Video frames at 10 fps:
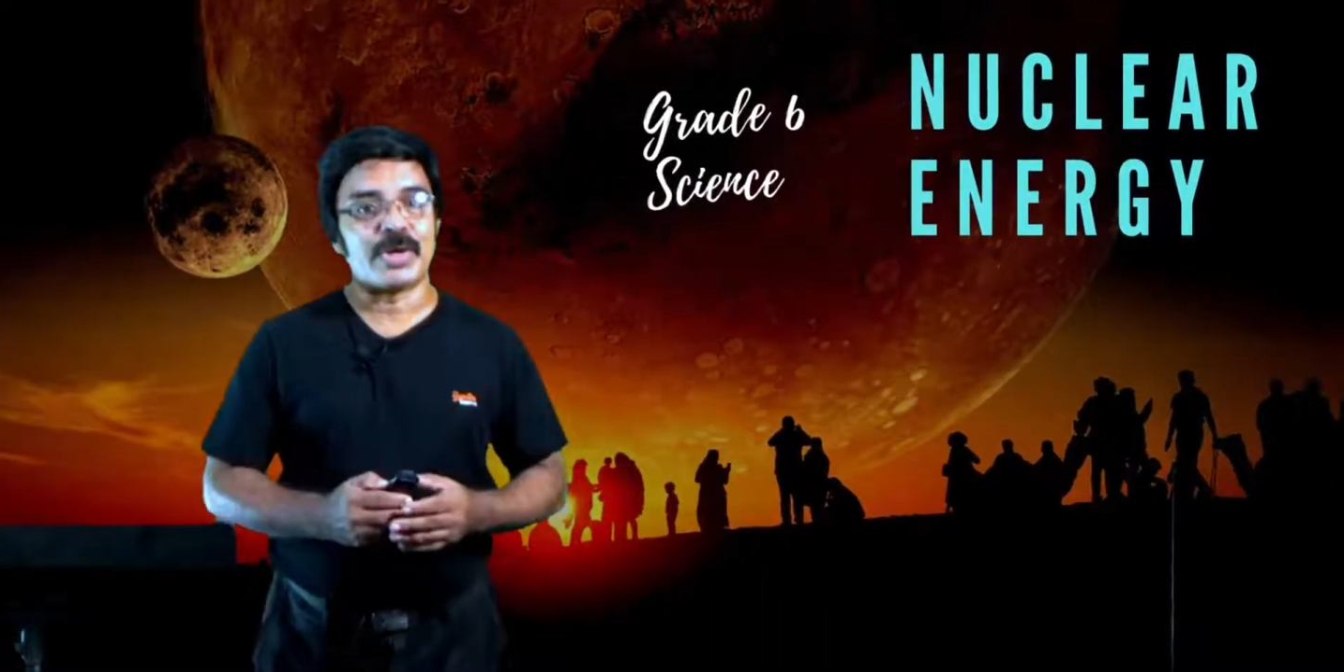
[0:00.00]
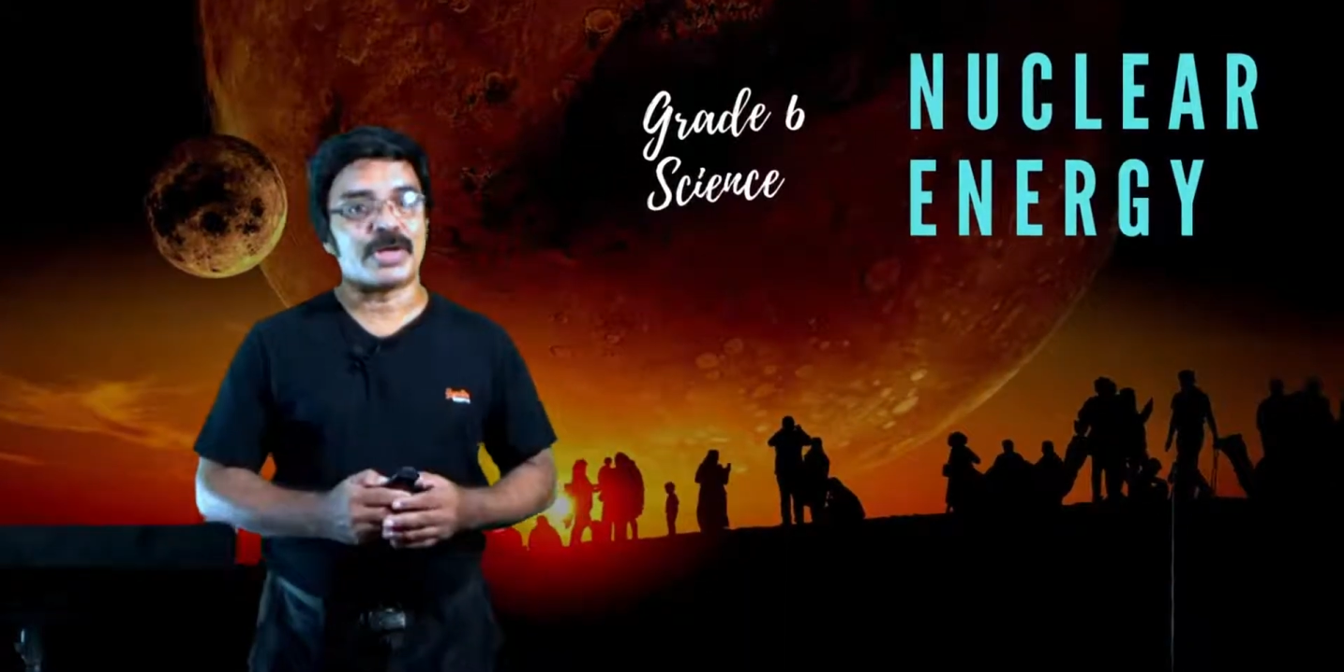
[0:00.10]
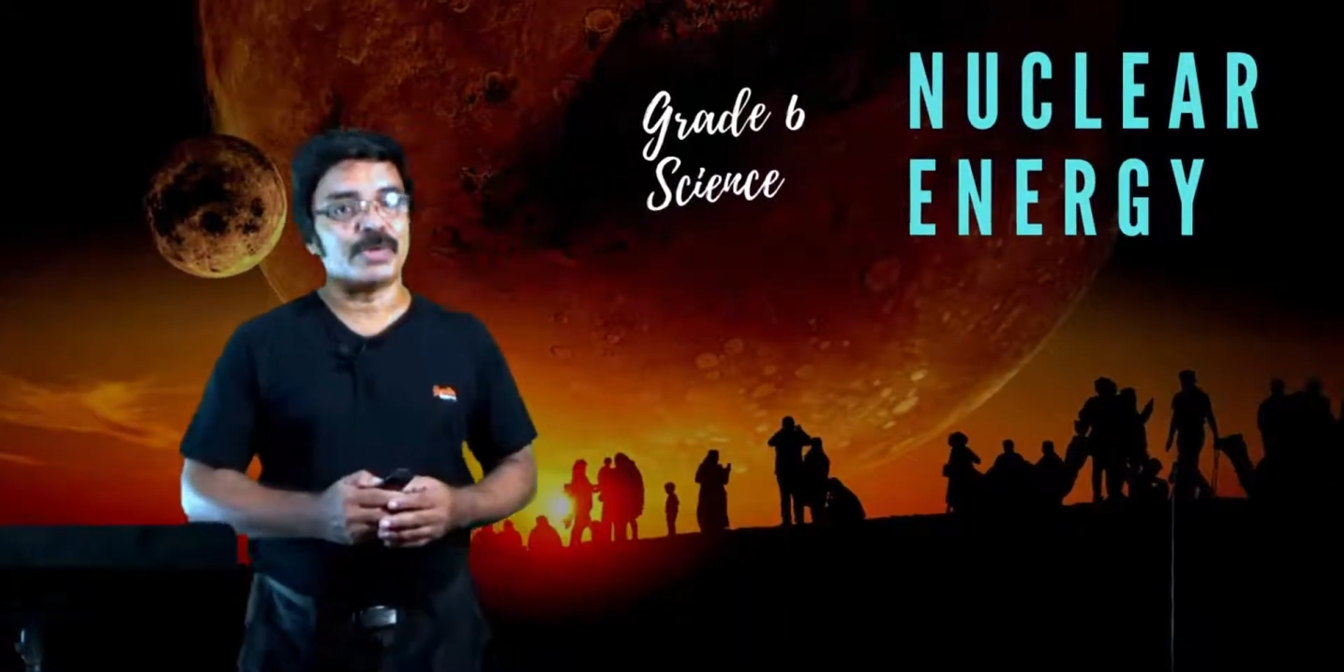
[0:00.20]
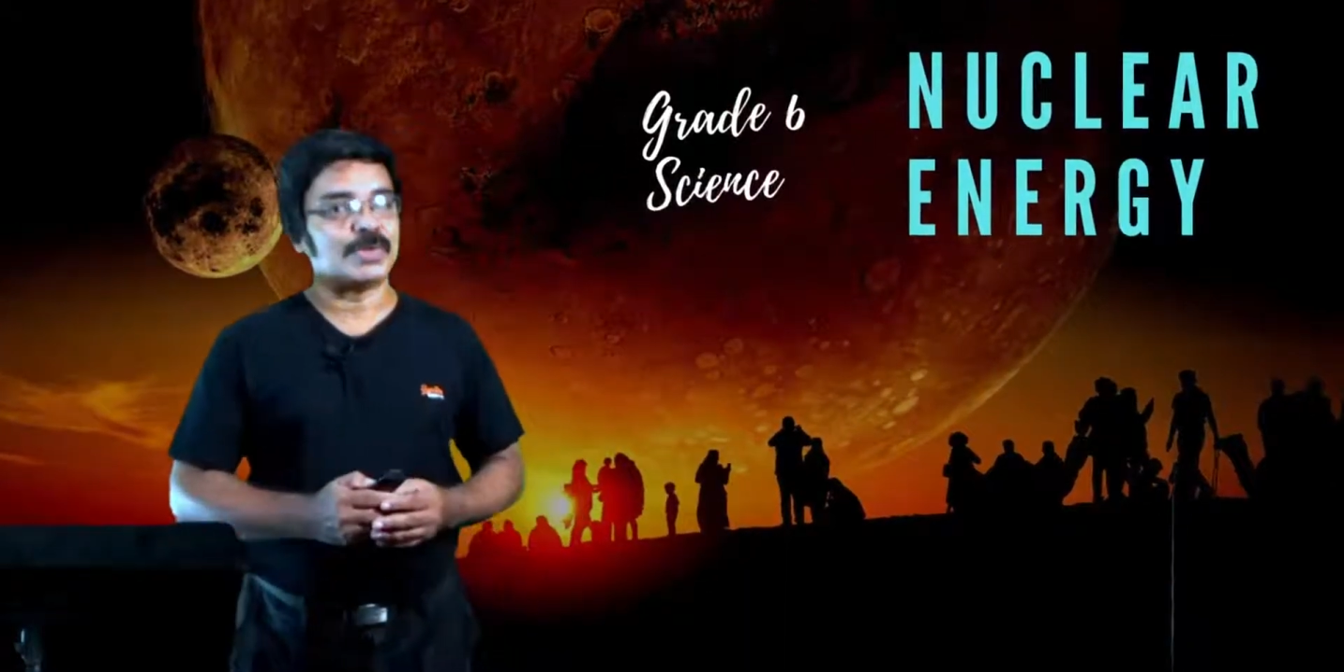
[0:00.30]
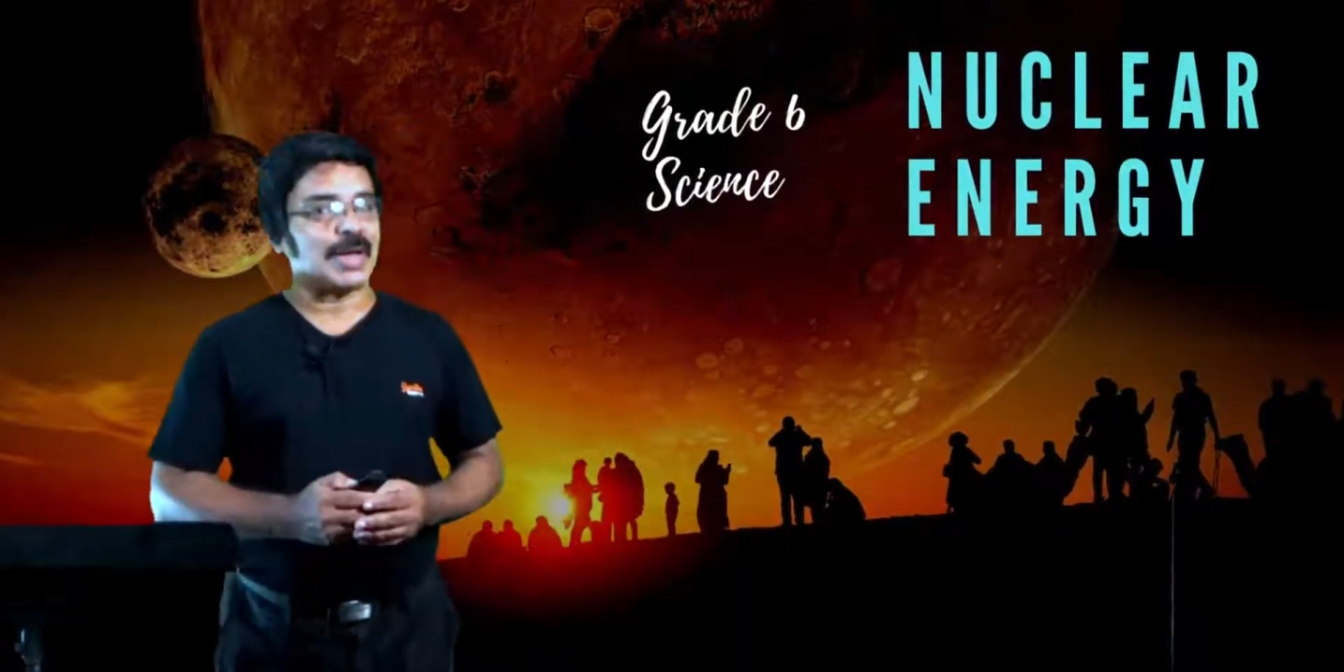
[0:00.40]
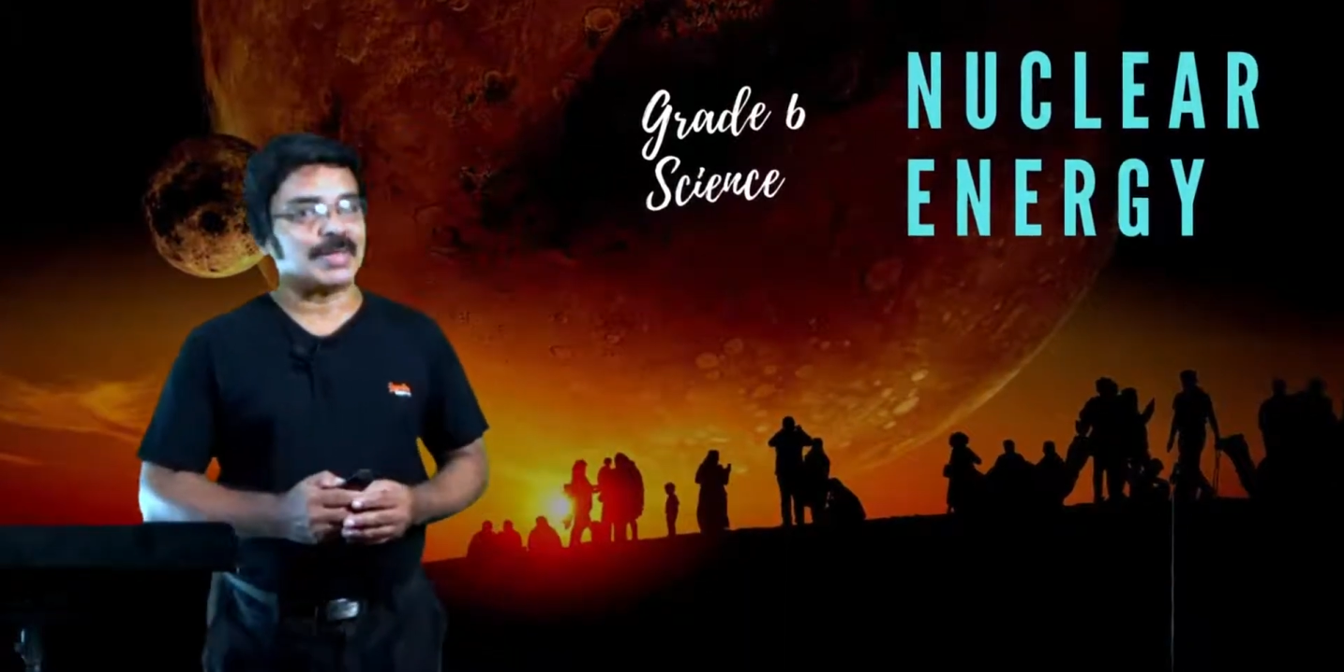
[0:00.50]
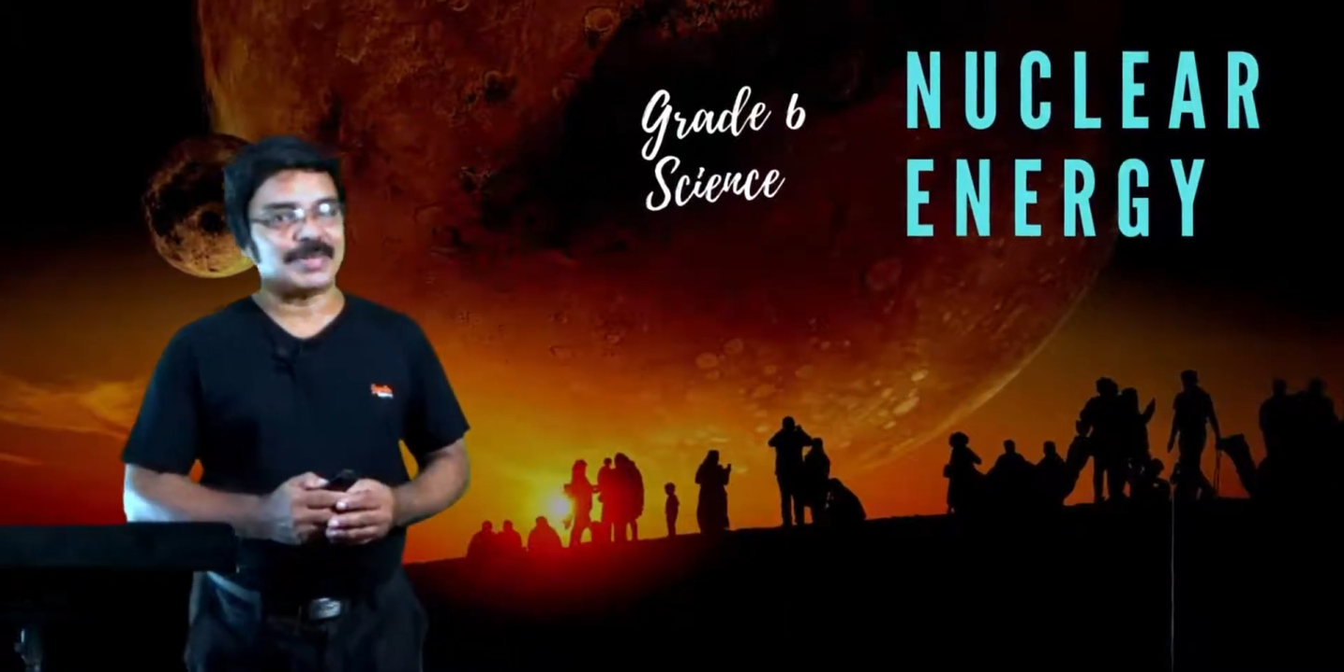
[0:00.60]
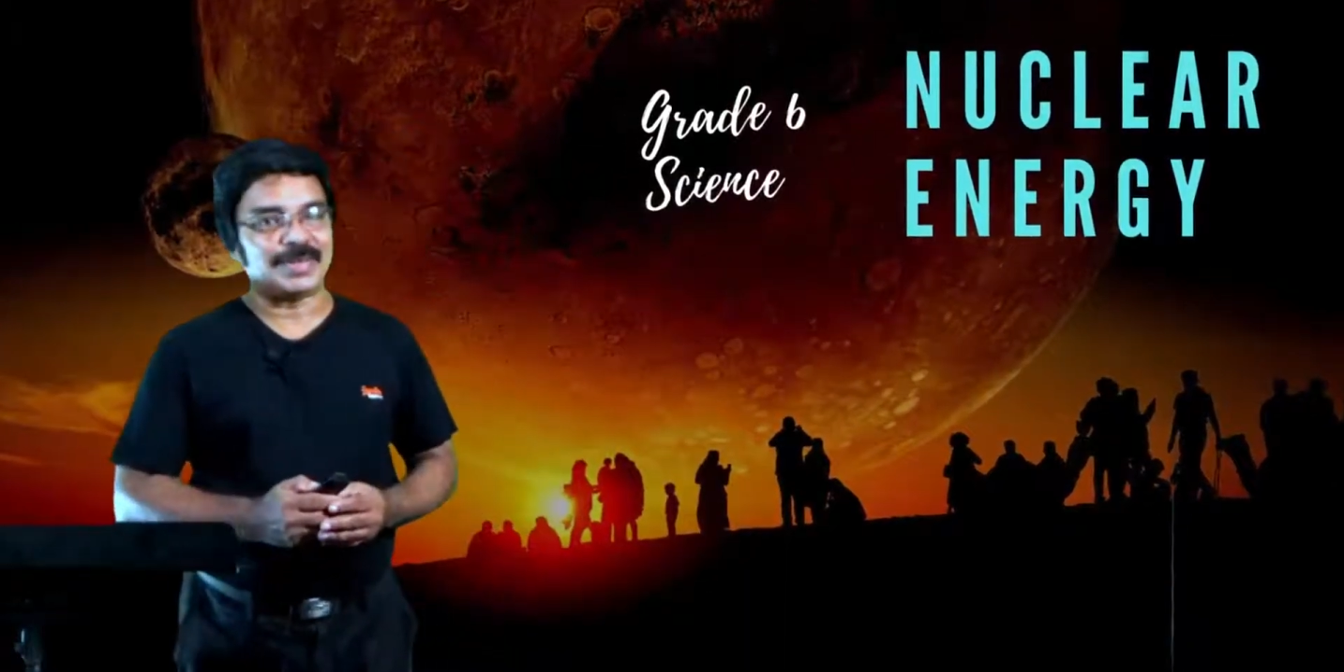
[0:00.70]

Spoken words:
your new science